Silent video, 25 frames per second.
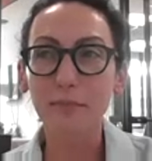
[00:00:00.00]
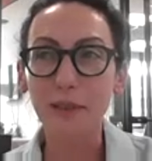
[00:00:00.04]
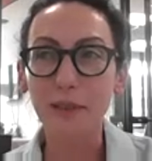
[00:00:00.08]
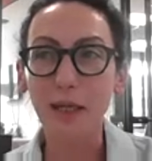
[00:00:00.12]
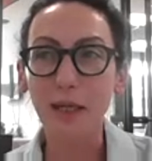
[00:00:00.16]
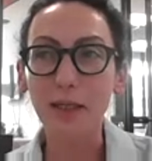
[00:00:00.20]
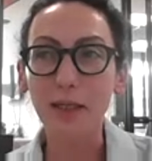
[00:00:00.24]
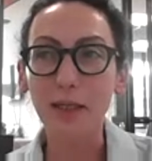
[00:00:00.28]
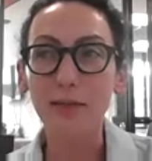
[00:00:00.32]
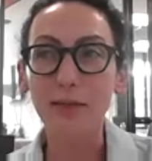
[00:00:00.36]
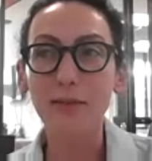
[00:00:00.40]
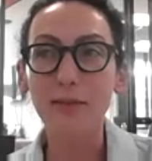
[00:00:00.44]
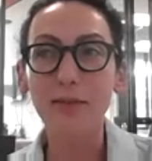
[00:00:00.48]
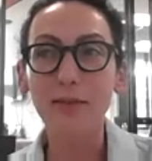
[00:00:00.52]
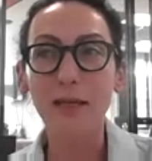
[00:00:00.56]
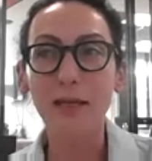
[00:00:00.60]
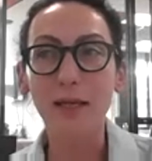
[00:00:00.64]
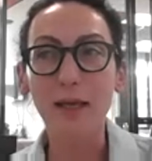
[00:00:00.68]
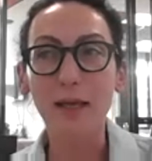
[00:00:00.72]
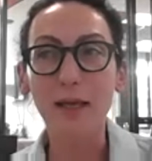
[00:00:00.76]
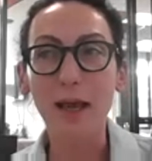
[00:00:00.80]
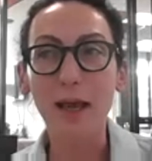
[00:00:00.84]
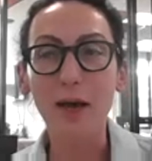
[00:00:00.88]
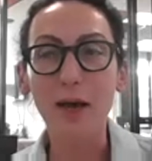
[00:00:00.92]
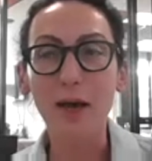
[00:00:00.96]
that
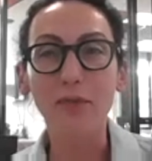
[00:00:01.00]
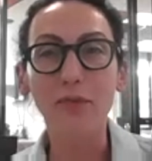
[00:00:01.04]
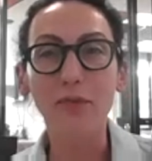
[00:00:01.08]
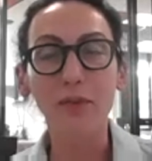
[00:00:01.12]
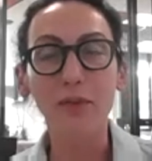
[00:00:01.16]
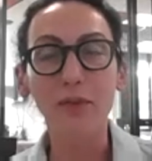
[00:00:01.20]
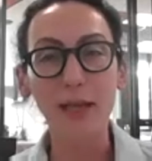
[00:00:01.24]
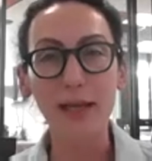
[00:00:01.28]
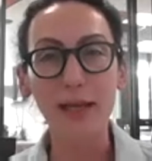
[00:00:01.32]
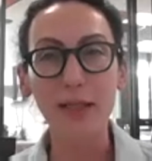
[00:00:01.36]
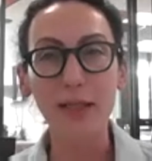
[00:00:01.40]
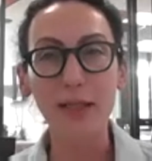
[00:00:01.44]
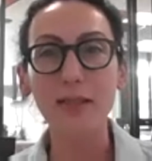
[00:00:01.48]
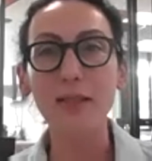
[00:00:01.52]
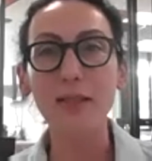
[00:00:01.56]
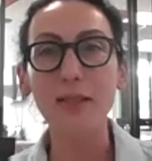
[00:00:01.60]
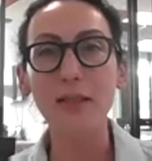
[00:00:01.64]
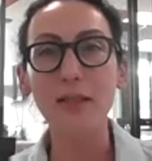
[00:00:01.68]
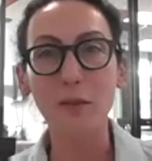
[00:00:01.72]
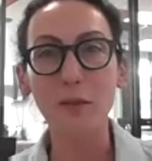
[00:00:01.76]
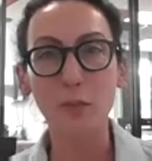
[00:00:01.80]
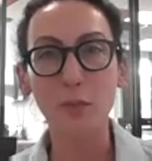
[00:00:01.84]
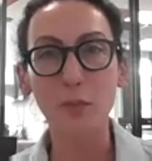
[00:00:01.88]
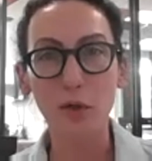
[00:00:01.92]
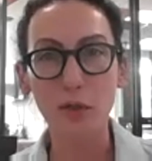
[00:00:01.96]
they have less
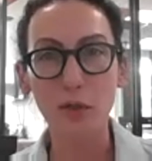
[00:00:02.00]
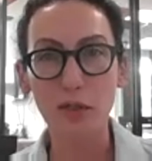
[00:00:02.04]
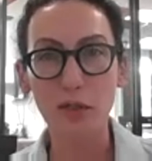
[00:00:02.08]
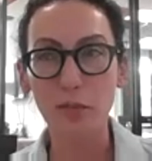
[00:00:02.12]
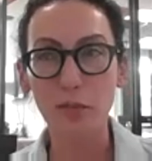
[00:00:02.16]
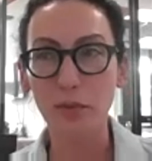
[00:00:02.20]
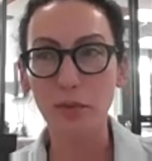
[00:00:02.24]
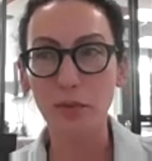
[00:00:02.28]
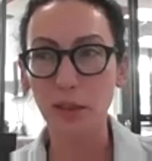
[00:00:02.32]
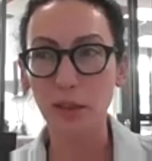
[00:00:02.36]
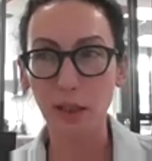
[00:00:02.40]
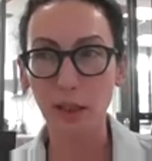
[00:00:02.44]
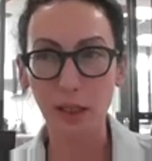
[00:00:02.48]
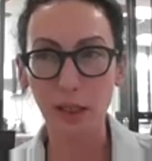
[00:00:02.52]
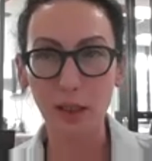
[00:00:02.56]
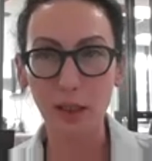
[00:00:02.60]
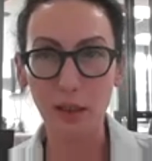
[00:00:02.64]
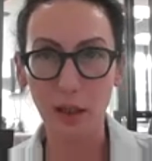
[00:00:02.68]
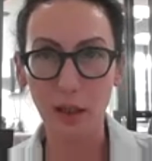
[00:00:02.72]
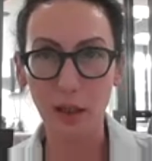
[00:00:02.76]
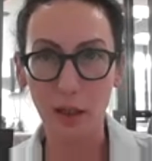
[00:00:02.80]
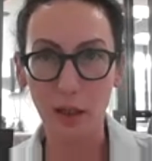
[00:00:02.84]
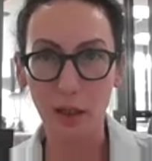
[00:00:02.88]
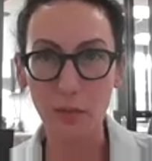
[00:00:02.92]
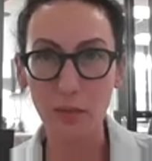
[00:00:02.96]
disposable
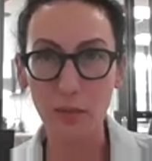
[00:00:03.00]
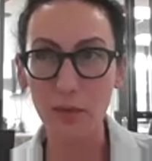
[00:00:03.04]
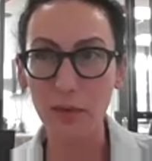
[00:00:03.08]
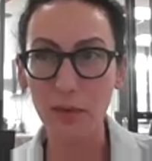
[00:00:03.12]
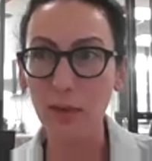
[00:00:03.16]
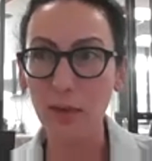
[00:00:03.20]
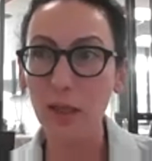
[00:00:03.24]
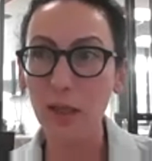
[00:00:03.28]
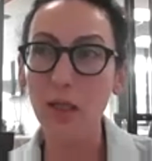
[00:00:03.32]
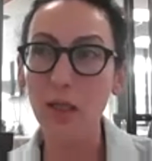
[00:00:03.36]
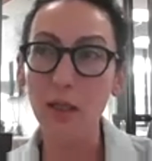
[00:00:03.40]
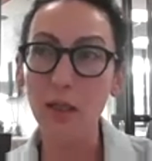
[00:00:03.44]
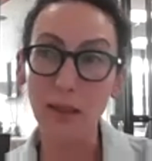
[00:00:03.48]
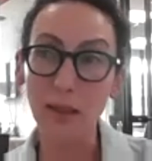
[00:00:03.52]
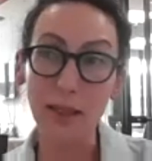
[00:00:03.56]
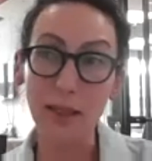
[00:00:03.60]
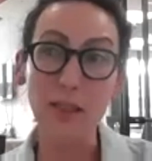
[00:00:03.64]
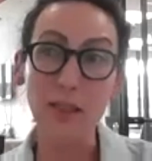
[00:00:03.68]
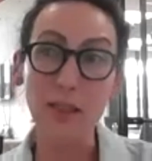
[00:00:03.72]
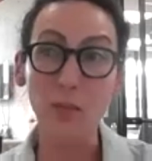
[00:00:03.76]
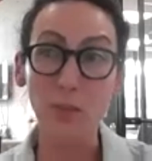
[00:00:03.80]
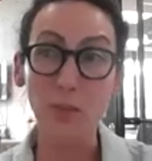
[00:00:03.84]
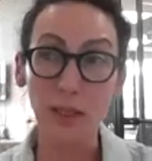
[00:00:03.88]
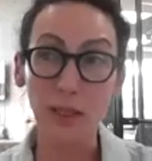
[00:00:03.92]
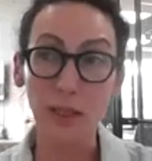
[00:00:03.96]
income,
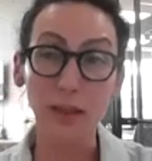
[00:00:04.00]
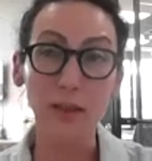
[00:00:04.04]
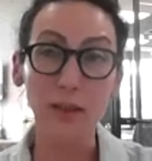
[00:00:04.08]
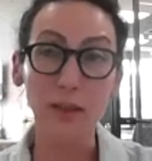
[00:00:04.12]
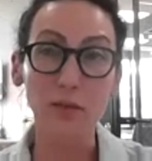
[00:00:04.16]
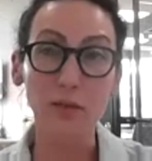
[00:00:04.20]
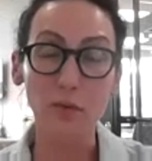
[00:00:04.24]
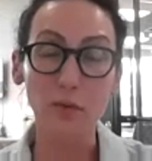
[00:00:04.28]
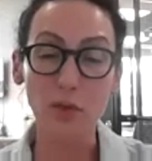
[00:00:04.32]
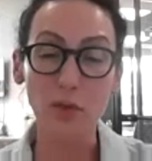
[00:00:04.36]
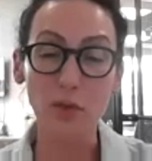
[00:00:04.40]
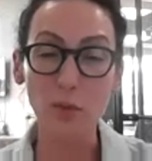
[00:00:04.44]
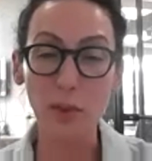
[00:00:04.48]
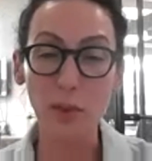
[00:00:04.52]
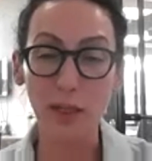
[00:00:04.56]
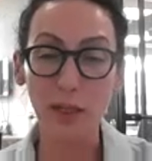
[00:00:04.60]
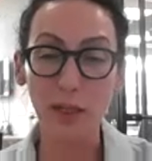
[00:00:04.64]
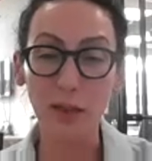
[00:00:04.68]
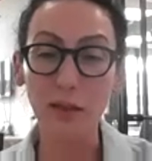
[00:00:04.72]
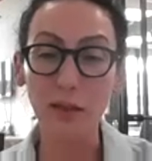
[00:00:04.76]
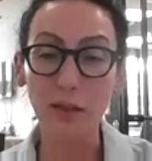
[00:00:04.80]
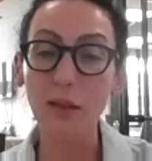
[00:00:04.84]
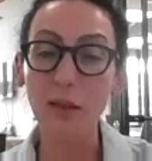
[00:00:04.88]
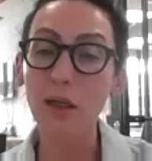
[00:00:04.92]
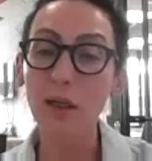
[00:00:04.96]
less money to
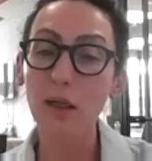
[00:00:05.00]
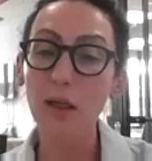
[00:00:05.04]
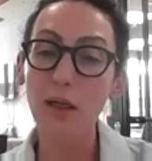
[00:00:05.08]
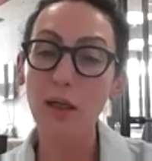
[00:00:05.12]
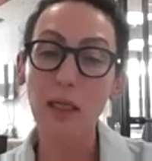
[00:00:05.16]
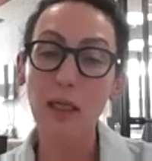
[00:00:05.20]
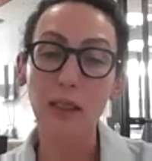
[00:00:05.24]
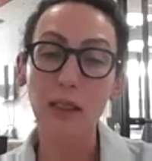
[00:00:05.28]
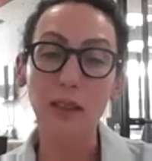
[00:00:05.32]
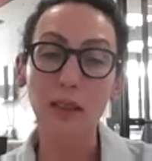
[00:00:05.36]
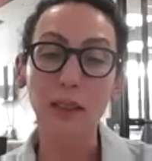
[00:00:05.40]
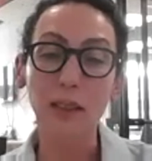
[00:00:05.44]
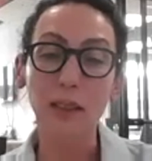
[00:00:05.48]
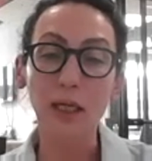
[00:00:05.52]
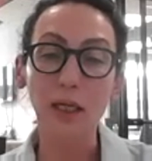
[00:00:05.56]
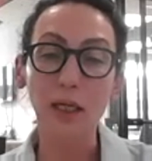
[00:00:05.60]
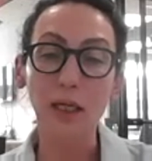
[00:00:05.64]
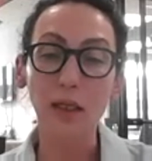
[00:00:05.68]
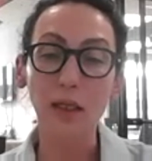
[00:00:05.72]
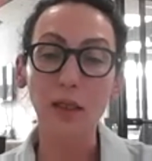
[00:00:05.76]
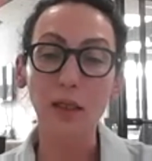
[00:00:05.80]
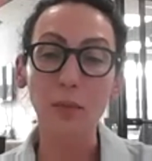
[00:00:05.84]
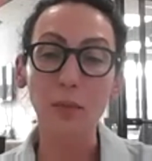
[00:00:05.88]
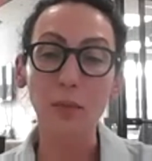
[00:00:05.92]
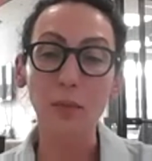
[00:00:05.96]
spend,
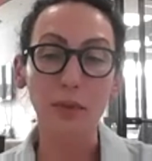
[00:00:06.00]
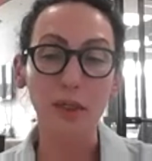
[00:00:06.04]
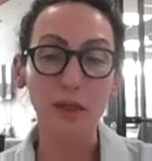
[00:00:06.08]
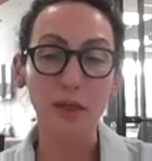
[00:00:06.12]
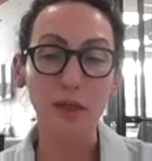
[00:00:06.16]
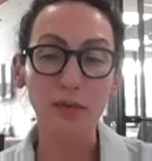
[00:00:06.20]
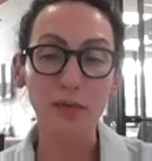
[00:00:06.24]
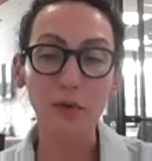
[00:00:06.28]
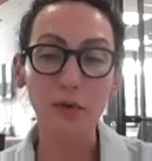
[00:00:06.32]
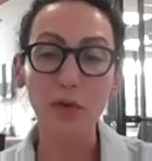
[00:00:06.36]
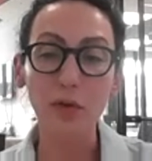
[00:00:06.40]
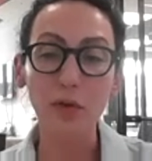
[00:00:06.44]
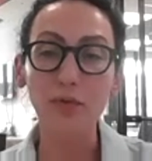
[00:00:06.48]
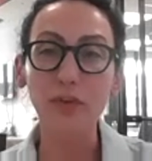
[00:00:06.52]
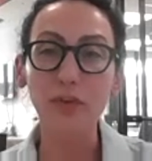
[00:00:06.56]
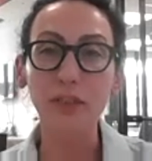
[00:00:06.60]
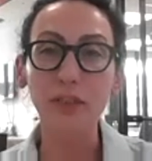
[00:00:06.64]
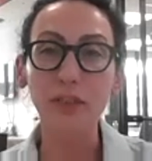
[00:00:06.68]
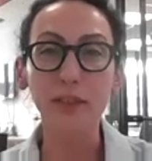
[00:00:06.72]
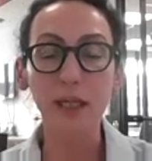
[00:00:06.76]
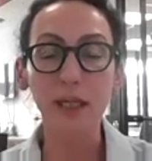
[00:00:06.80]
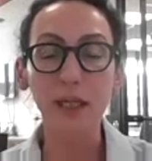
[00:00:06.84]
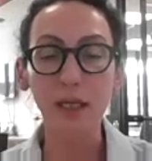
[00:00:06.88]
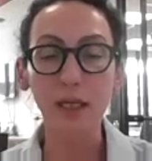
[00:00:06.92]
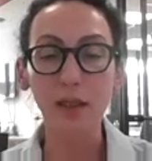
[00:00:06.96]
they'll prefer
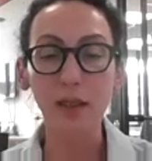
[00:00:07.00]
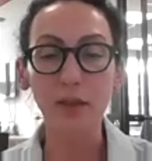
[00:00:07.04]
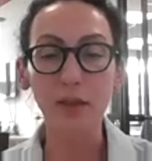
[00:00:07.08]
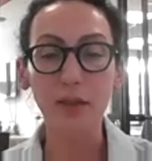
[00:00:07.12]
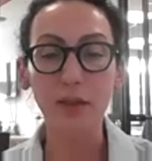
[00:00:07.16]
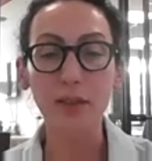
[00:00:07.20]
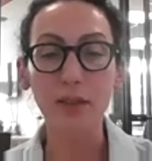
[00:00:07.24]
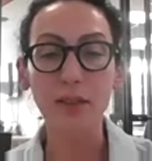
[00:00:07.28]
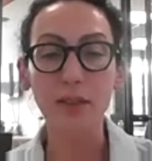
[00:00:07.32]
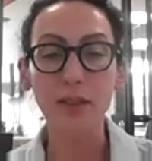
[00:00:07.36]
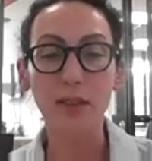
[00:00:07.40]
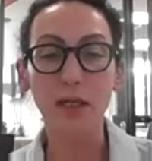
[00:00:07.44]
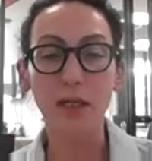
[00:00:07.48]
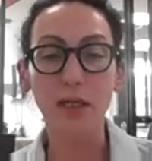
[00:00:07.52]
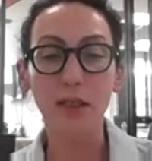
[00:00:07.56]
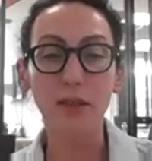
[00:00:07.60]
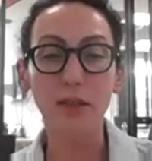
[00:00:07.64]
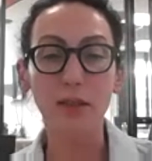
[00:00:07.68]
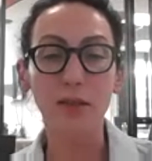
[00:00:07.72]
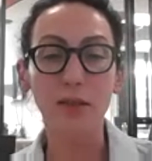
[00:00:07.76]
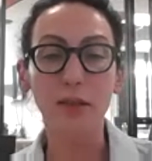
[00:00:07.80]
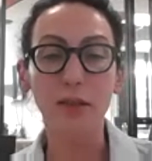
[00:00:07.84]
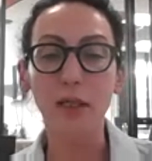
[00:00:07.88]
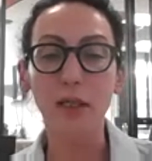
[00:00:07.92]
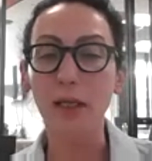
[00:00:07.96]
retailers
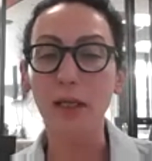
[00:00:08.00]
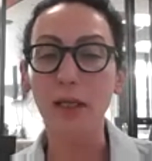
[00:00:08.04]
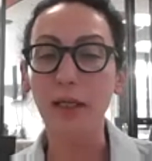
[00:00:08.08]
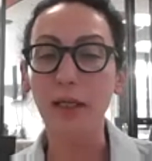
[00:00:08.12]
that